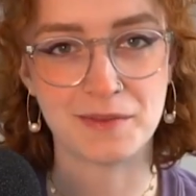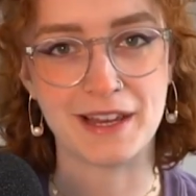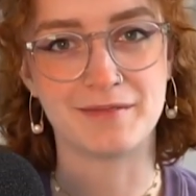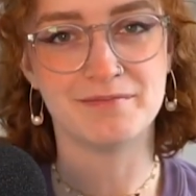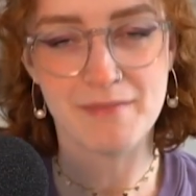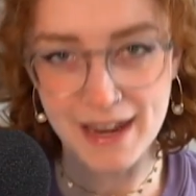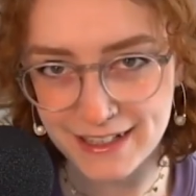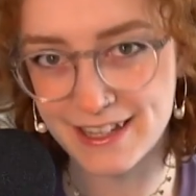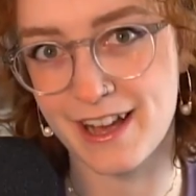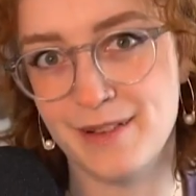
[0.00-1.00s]
me many
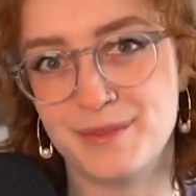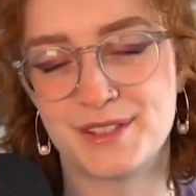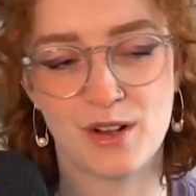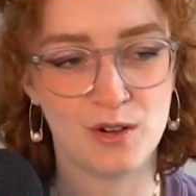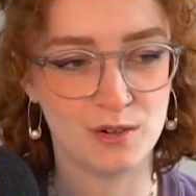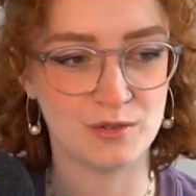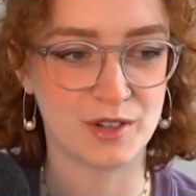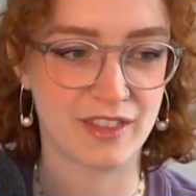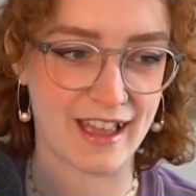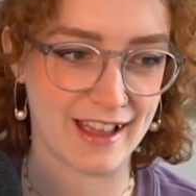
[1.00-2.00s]
times
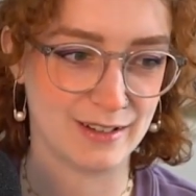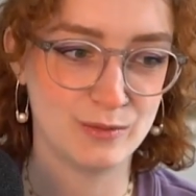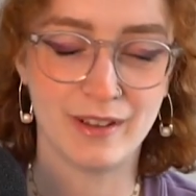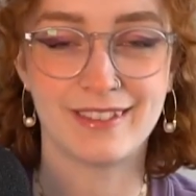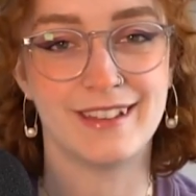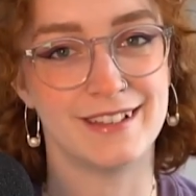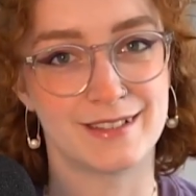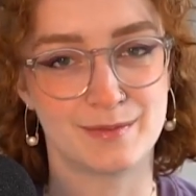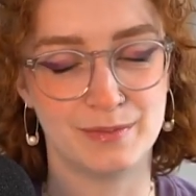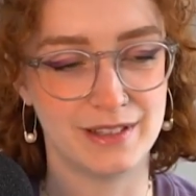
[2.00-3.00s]
over the head with
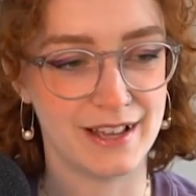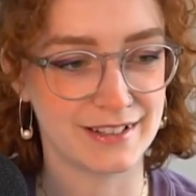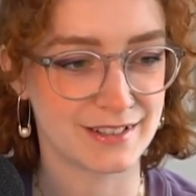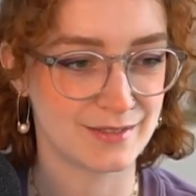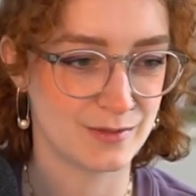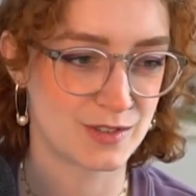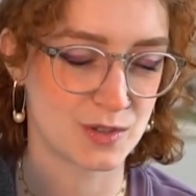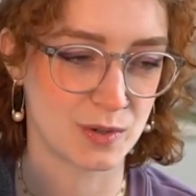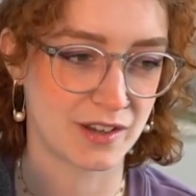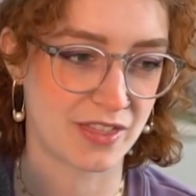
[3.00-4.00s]
his blunt sword